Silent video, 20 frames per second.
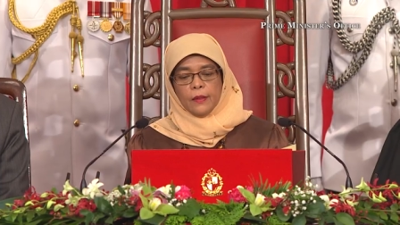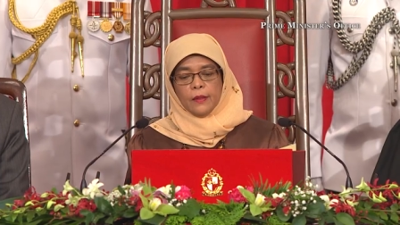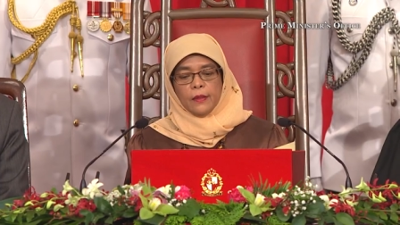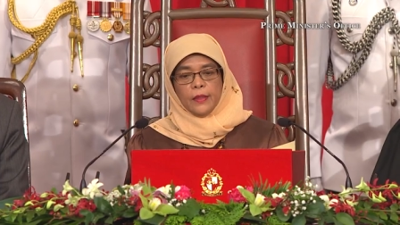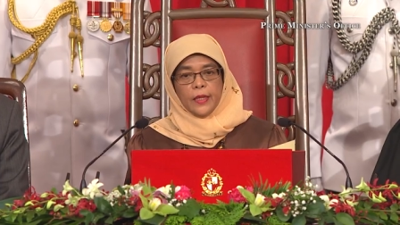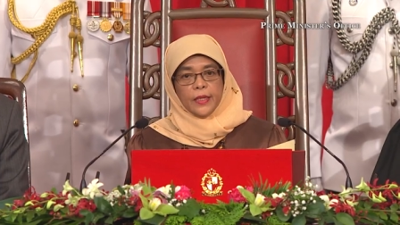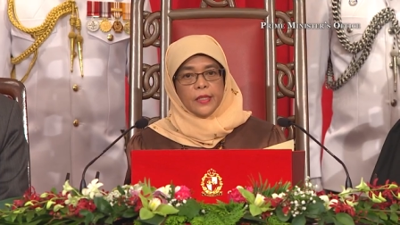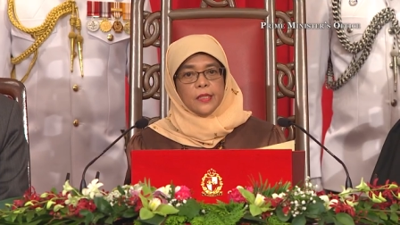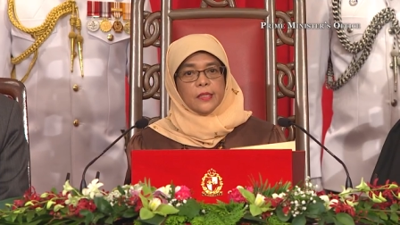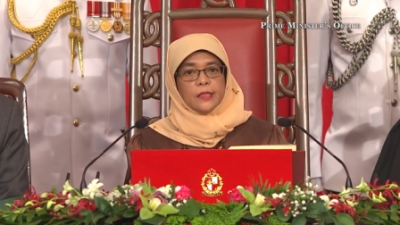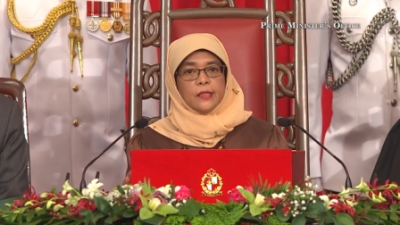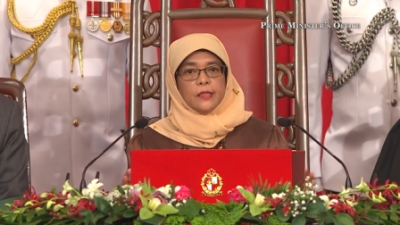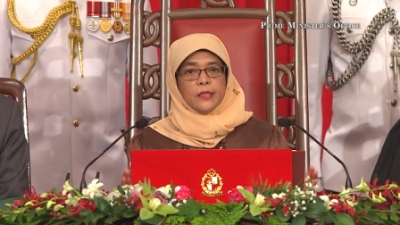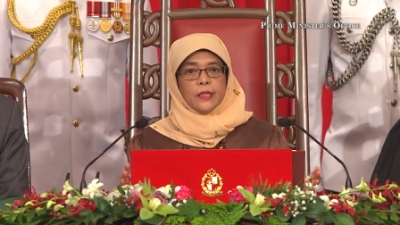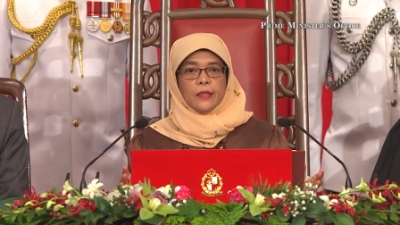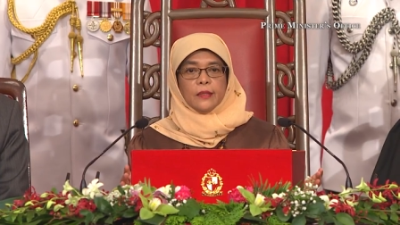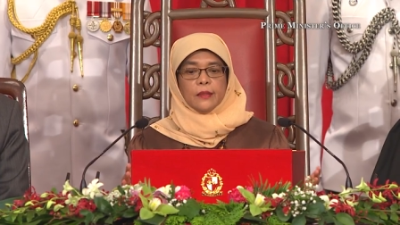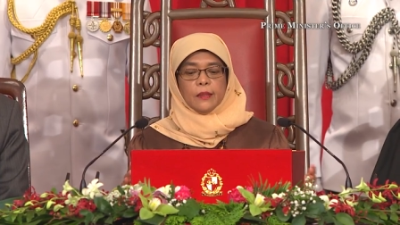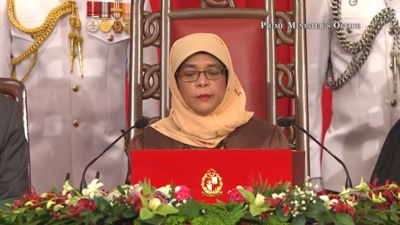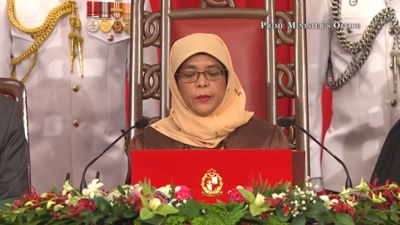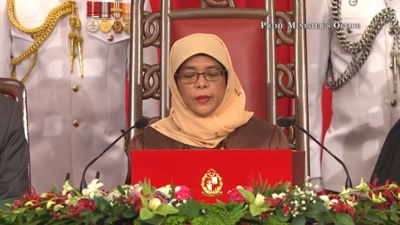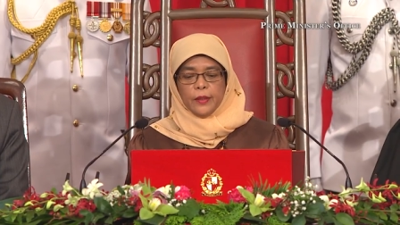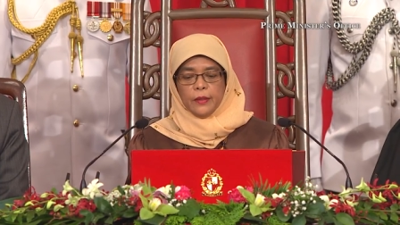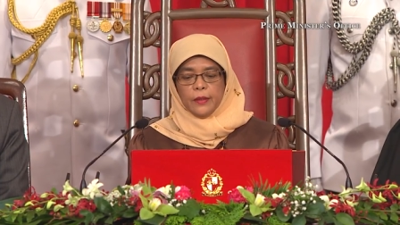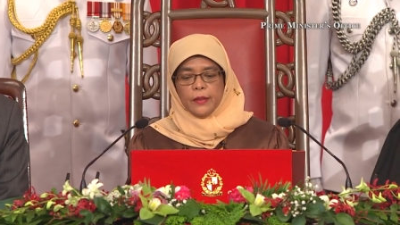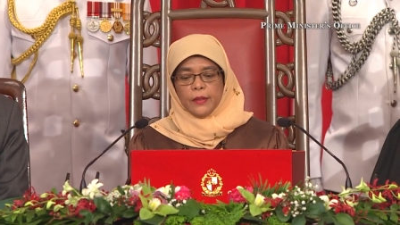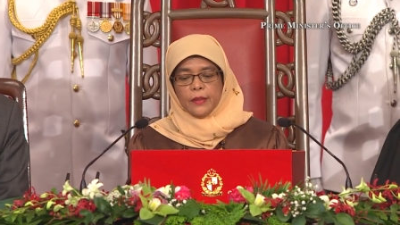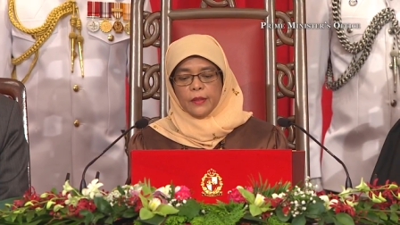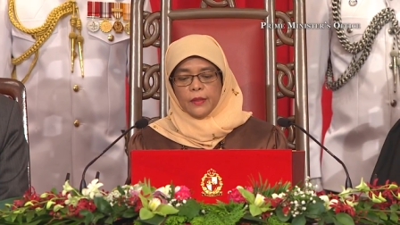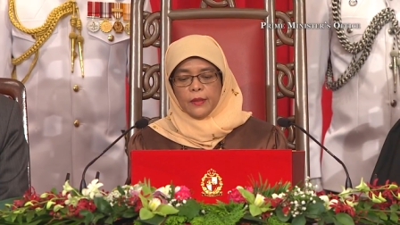Ladies and
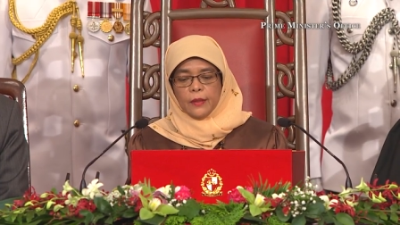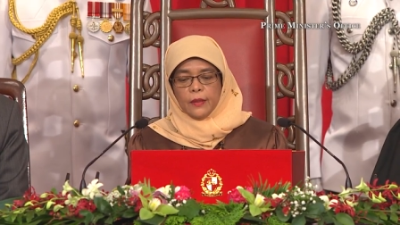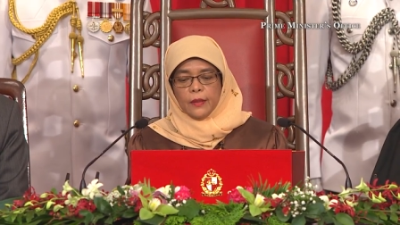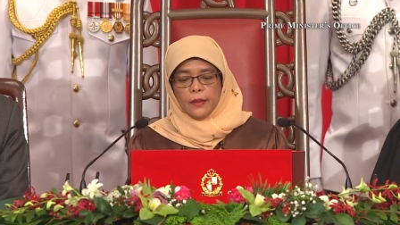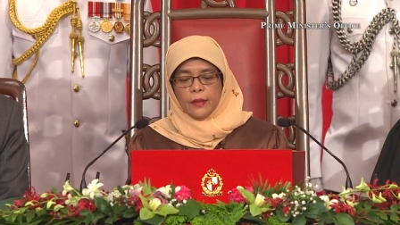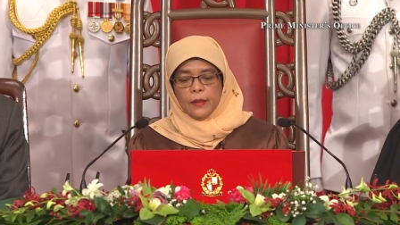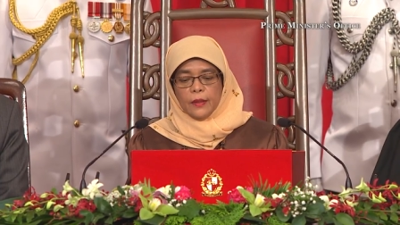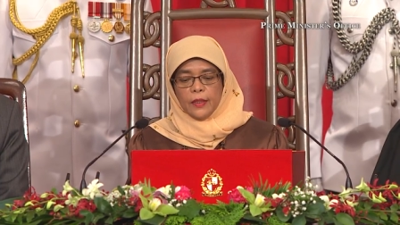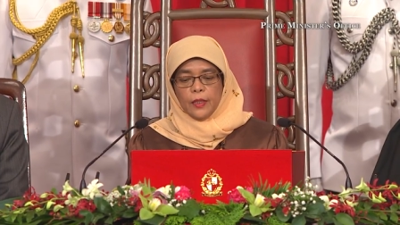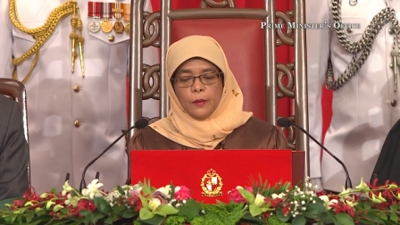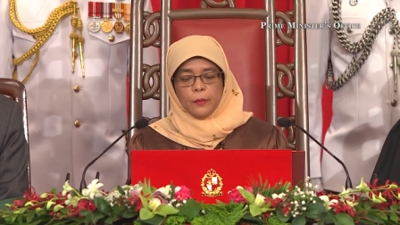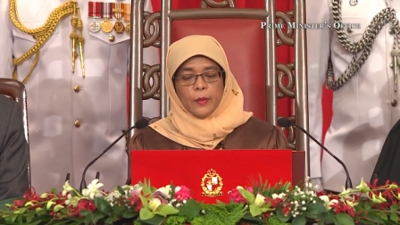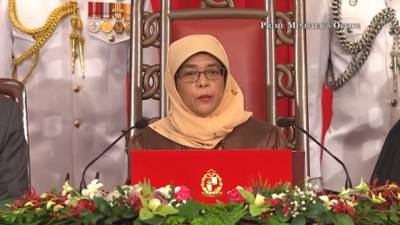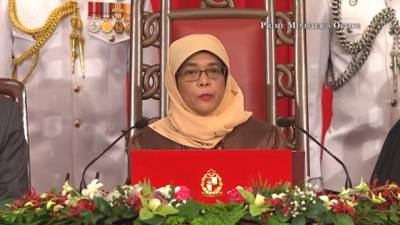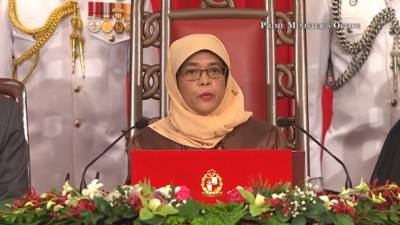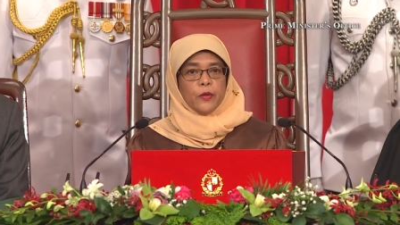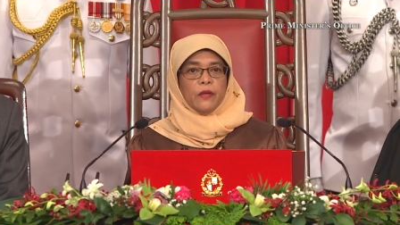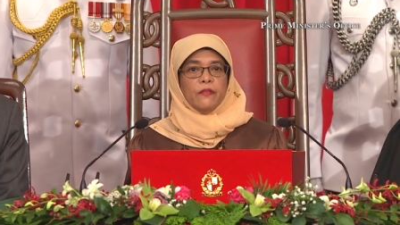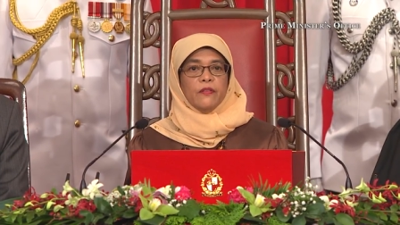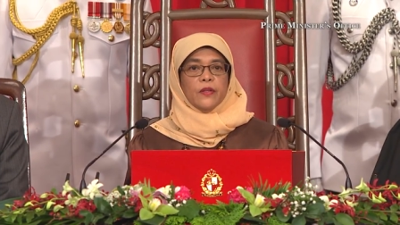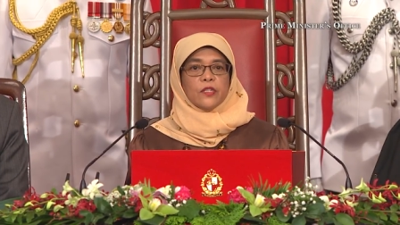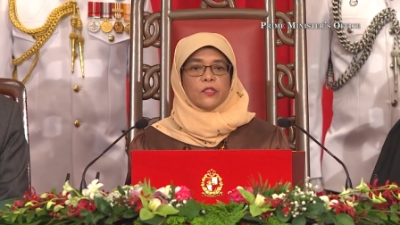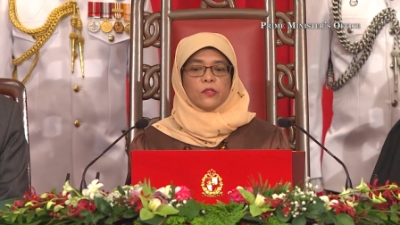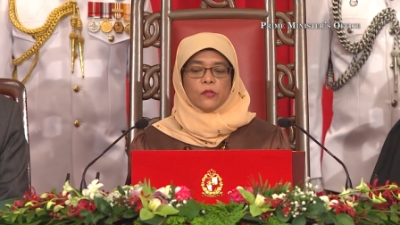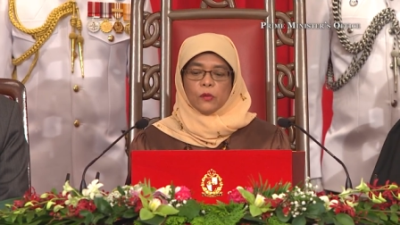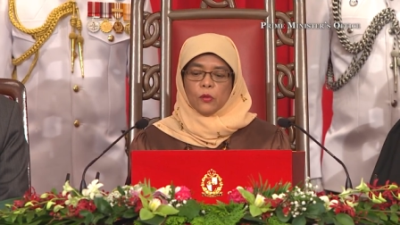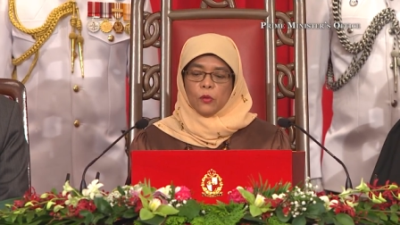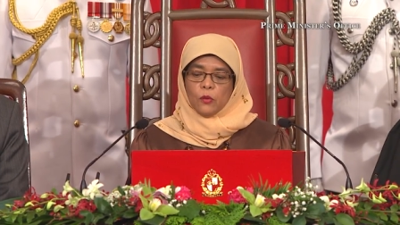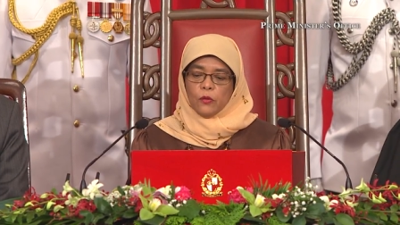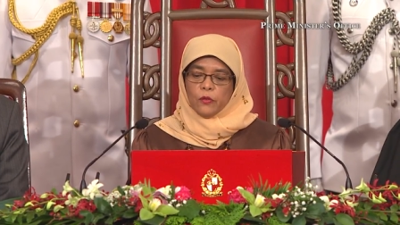gentlemen, in my previous
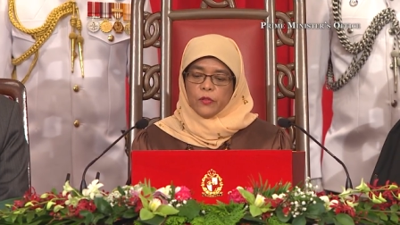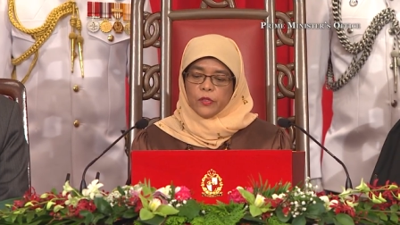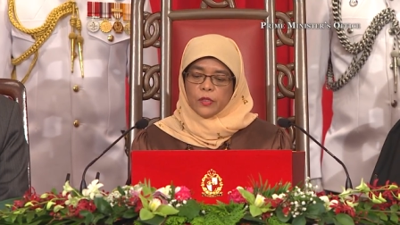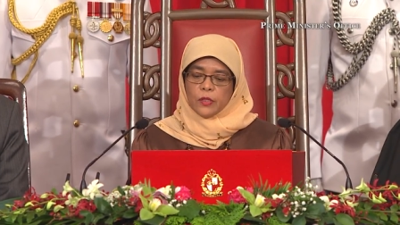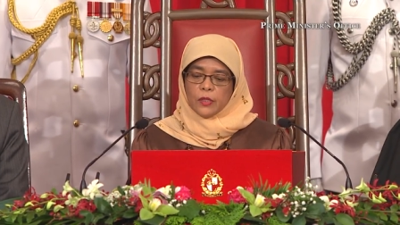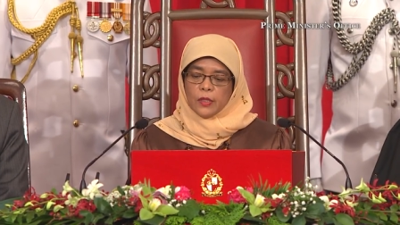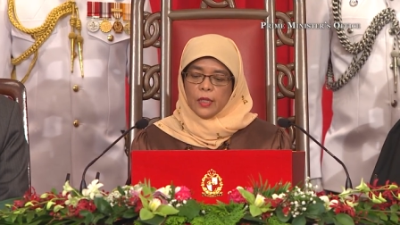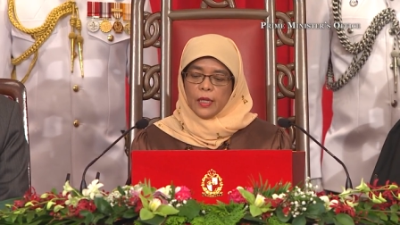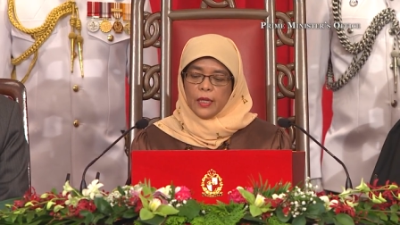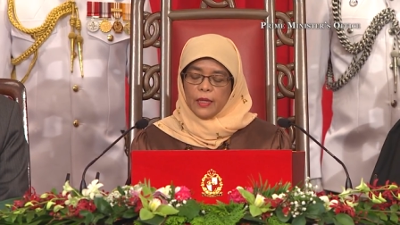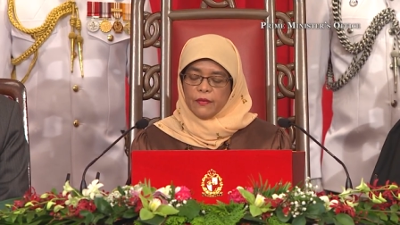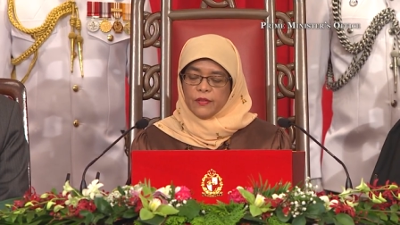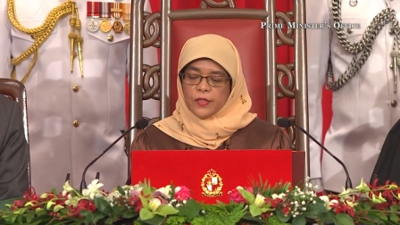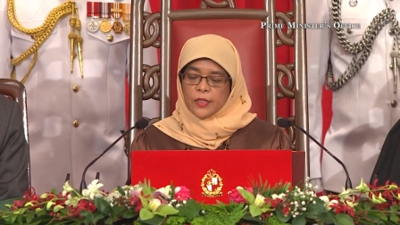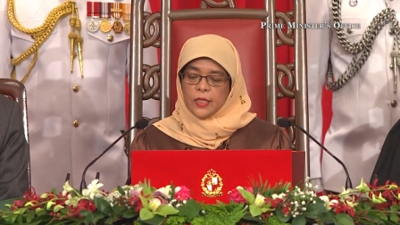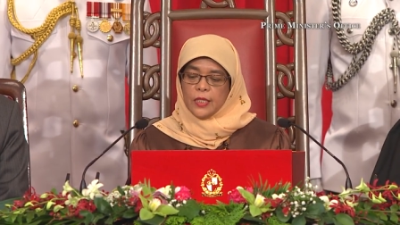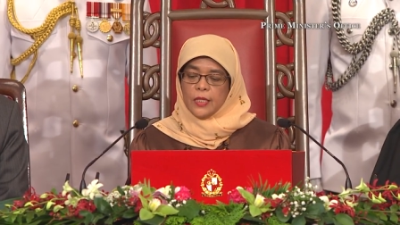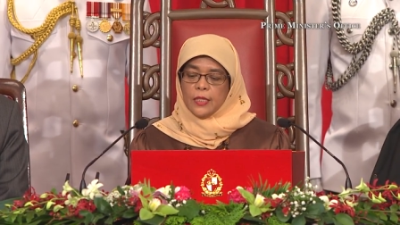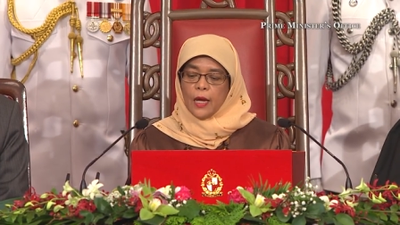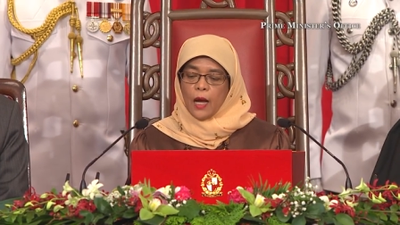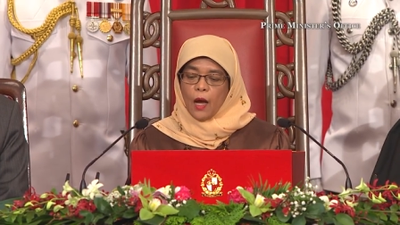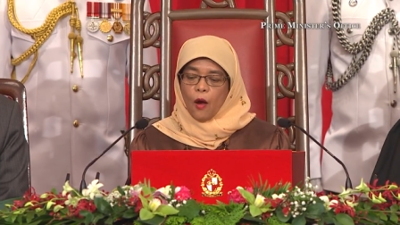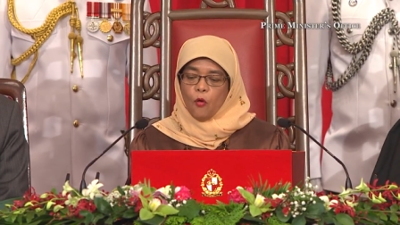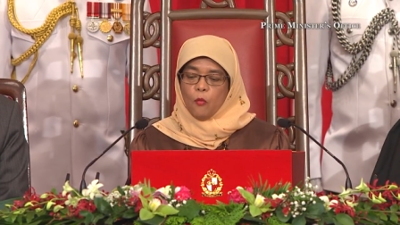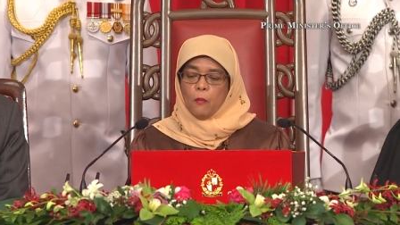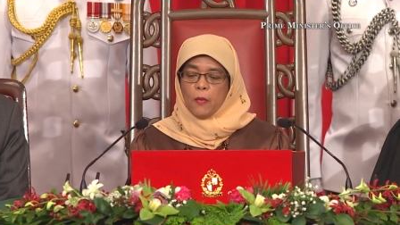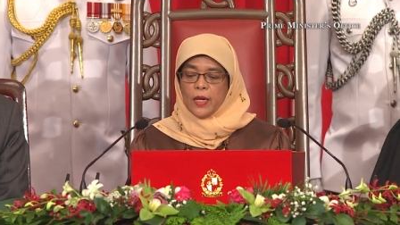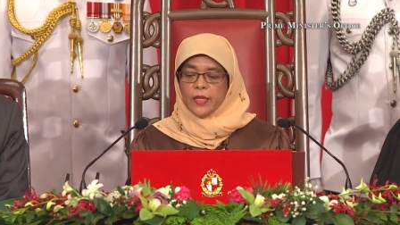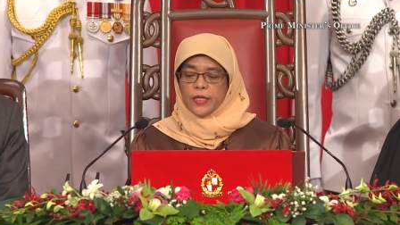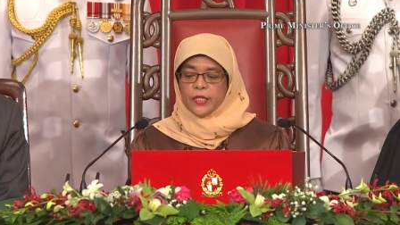roles, I have seen how
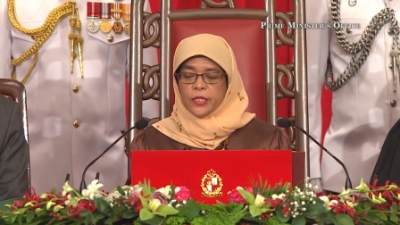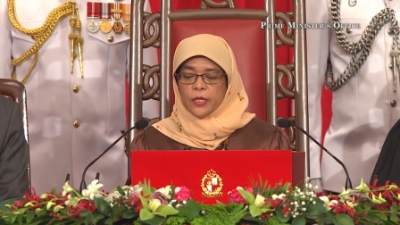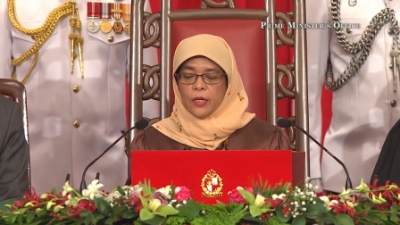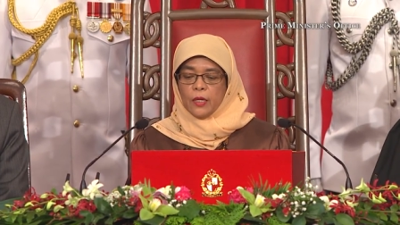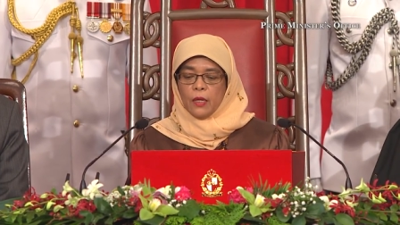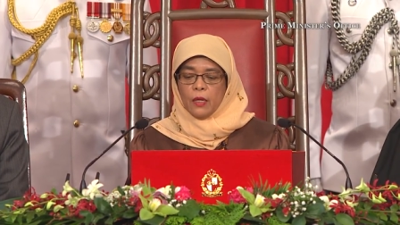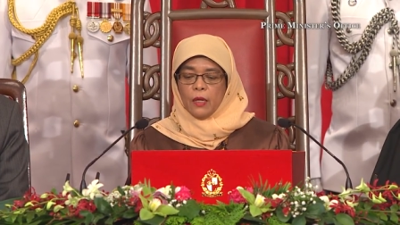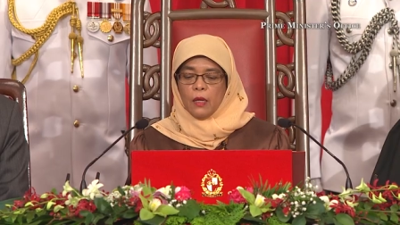much